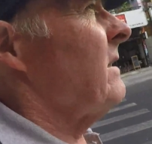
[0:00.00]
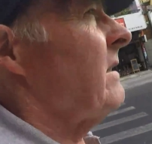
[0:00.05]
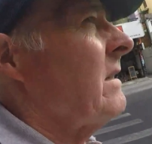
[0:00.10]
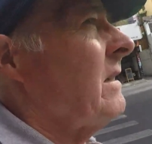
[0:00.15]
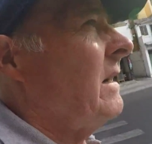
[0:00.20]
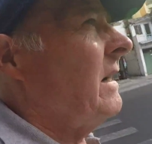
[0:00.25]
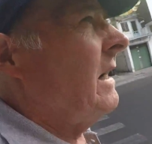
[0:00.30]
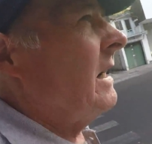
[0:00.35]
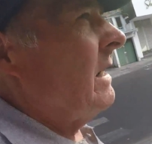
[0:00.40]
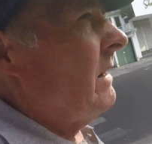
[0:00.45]

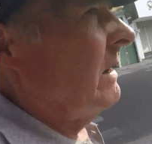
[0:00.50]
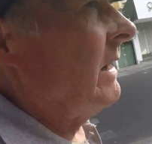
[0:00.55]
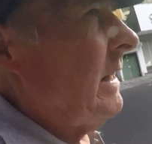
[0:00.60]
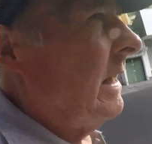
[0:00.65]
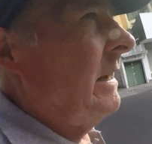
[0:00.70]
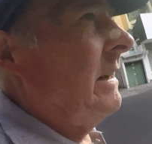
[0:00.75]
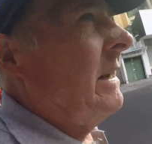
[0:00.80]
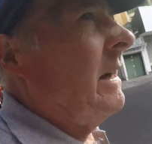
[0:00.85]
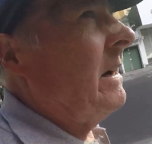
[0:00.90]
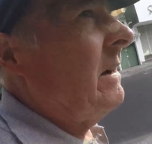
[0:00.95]
So I
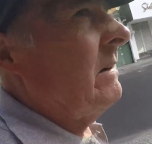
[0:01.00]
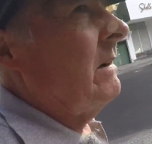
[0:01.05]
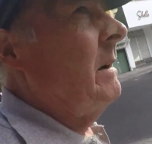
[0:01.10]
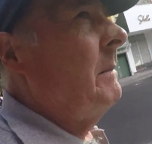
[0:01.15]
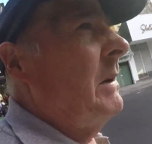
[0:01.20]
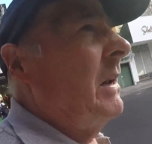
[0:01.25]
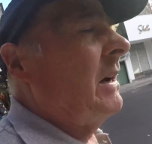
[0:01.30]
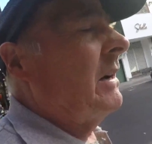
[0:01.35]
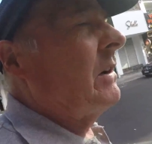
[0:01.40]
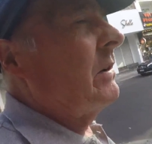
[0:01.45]
don't know. I
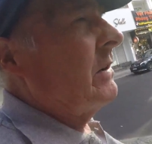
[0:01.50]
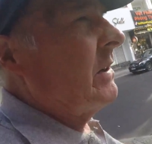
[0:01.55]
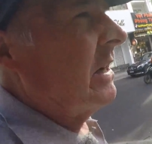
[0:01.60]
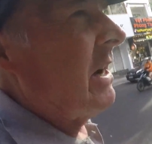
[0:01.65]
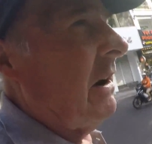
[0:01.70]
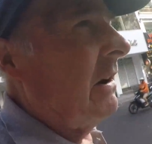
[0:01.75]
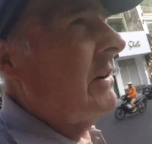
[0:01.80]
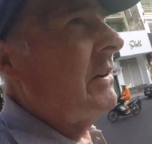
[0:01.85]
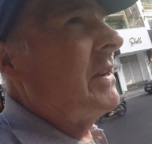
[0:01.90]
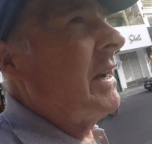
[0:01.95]
mean, I could
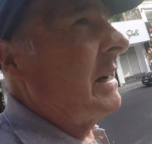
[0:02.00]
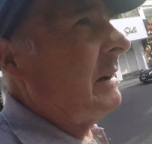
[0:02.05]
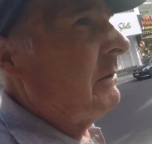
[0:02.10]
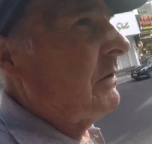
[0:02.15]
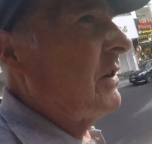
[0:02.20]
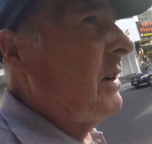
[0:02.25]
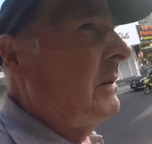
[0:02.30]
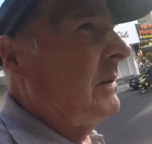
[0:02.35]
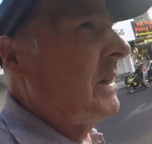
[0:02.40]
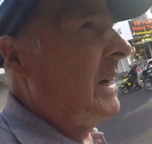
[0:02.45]
contact them,
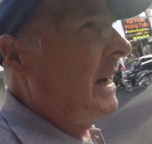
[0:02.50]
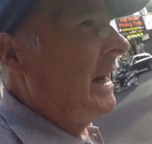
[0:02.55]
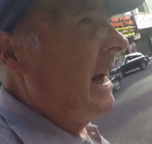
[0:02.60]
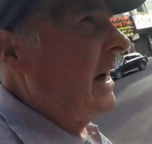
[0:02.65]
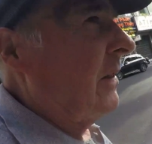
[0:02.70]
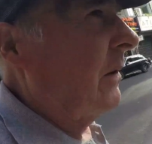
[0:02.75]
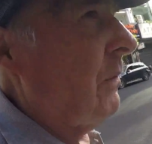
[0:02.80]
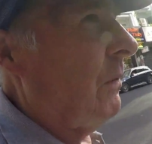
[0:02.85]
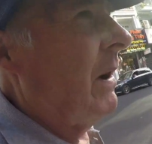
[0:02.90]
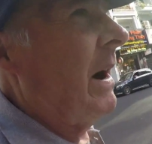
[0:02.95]
see if there's any
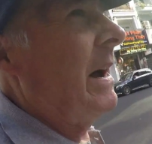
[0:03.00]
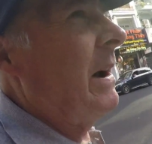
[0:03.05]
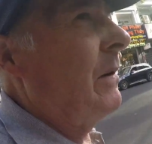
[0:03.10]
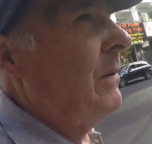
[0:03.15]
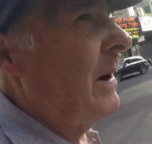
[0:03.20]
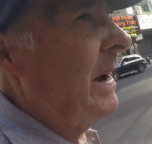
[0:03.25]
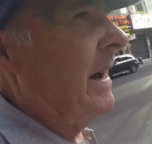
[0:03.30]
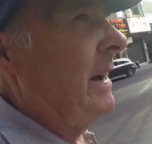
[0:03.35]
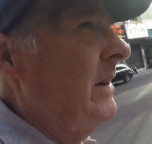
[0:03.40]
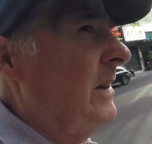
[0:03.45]
other way
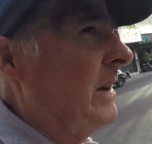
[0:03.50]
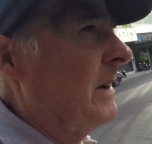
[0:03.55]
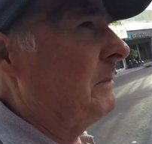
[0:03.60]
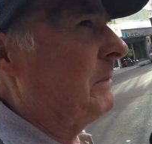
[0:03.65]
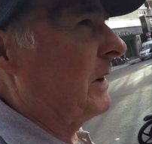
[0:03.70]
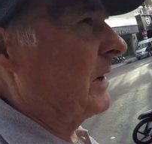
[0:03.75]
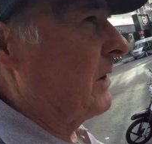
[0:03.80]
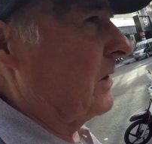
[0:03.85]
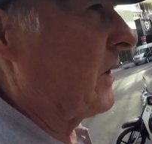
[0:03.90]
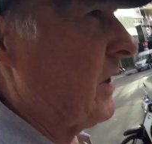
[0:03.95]
around it,
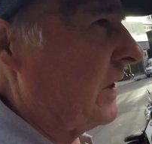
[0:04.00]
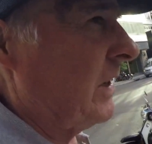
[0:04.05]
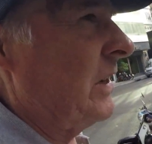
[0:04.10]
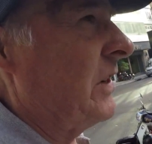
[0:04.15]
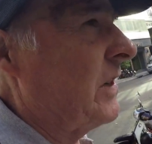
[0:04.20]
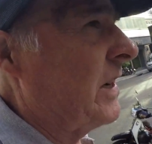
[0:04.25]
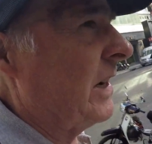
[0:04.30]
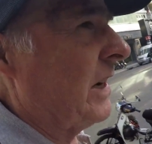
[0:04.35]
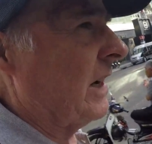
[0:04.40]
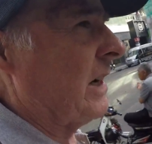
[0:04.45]
because it
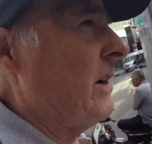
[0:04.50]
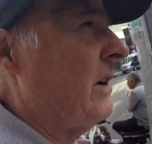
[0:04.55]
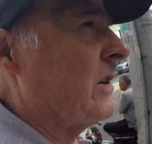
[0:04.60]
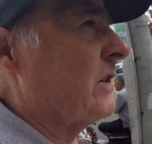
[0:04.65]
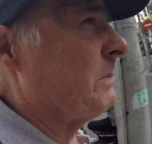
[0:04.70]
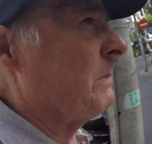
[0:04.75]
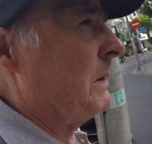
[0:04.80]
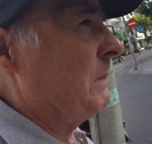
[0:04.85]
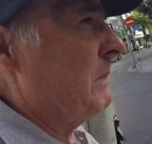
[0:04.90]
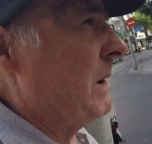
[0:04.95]
is going to
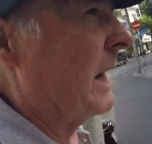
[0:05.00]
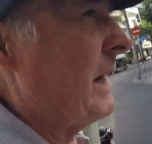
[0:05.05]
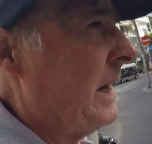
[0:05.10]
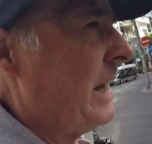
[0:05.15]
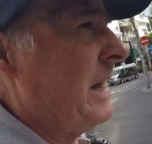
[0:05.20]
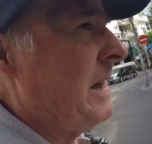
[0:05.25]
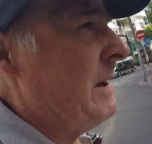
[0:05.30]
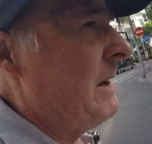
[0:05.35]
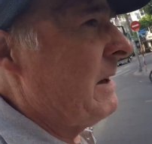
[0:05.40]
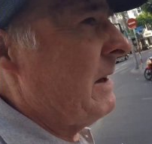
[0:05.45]
cost me
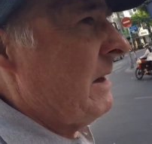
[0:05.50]
money.